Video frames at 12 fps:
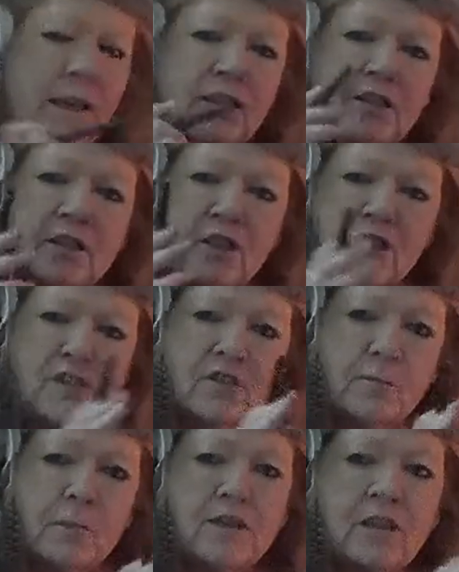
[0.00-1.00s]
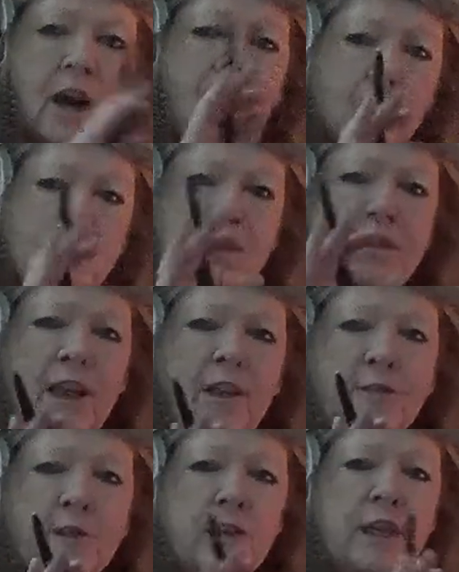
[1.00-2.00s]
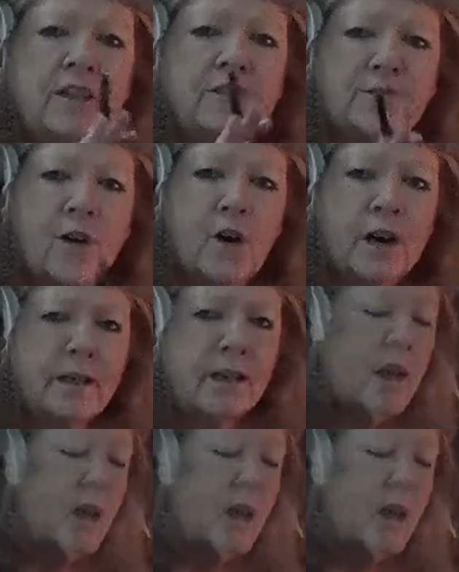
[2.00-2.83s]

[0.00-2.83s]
It doesn't matter. Up to seven is fine.